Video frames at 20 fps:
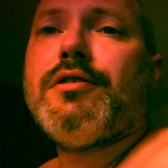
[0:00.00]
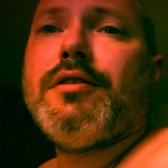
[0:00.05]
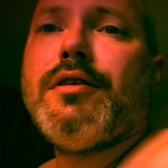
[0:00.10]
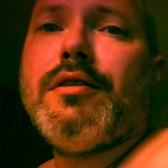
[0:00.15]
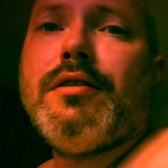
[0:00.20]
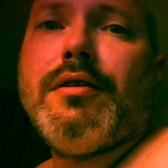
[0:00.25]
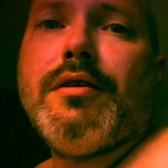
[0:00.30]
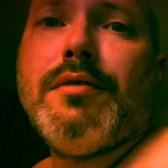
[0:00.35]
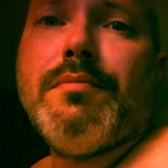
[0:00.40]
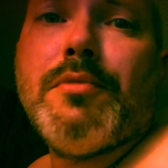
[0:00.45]
did
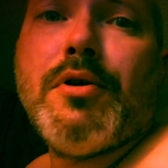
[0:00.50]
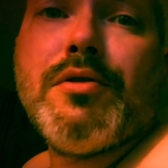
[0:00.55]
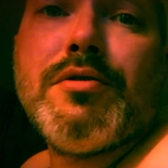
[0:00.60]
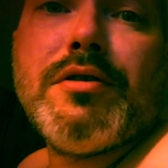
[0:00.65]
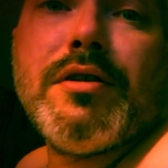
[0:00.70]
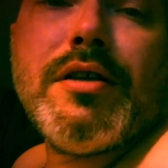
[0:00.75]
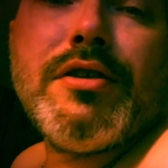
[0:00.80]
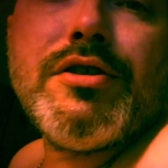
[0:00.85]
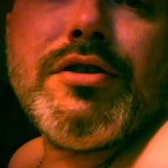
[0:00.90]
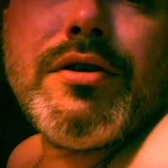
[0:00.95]
the most
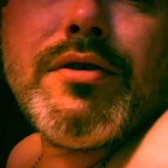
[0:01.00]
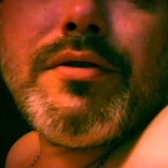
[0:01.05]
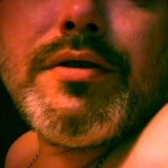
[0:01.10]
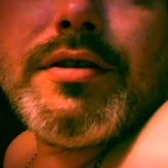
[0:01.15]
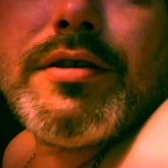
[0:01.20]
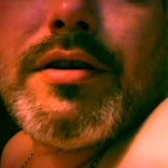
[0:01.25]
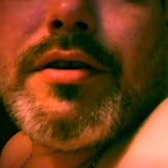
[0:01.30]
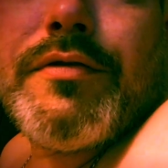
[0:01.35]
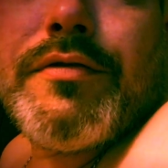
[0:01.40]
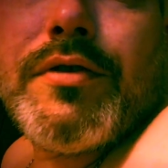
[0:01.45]
legendary
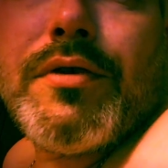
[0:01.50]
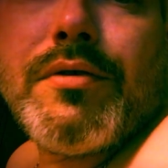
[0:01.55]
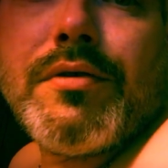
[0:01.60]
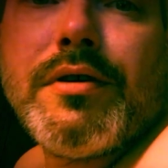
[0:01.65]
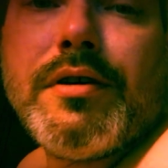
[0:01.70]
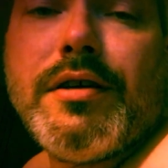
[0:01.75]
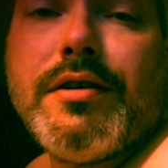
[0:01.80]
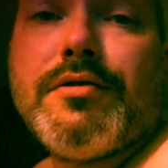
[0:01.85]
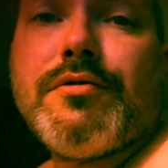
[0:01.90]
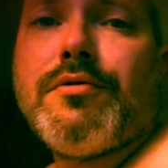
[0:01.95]
cell phone in
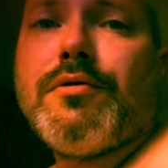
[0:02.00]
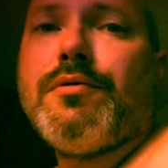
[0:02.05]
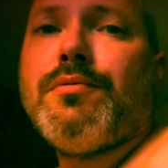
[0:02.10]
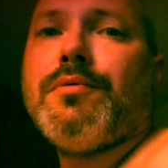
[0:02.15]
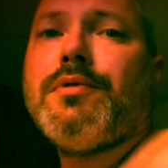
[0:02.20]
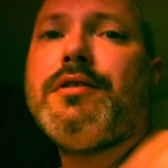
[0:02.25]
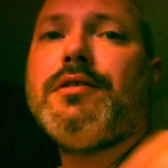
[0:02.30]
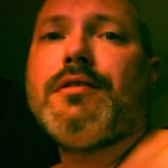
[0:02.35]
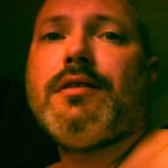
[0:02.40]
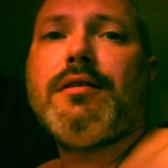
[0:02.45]
history when
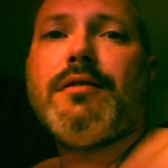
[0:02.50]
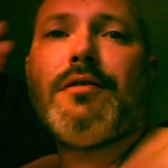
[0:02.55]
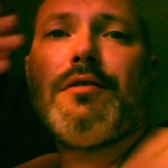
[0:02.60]
he said that